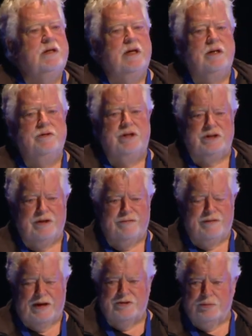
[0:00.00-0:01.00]
you know,
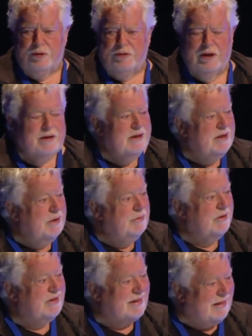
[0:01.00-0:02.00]
disinfected with, you know,
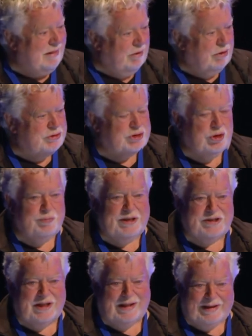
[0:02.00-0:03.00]
the classroom
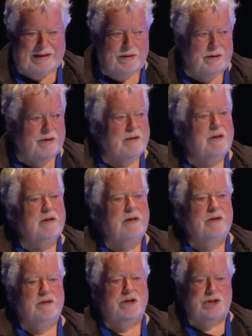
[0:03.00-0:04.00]
is cleaned,
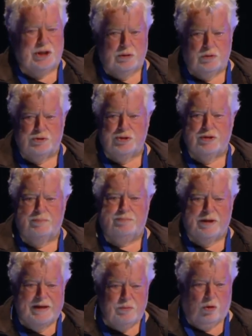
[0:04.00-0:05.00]
the children are
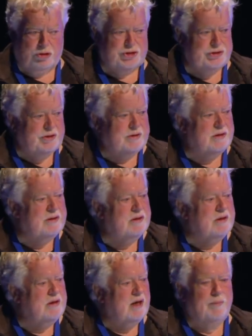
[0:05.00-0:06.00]
brainwashed.
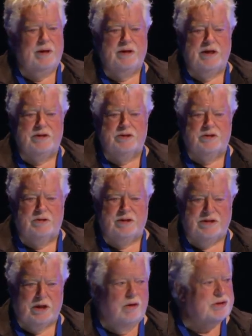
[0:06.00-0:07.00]
I mean, it's
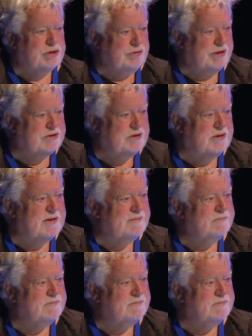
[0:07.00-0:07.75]
disastrous.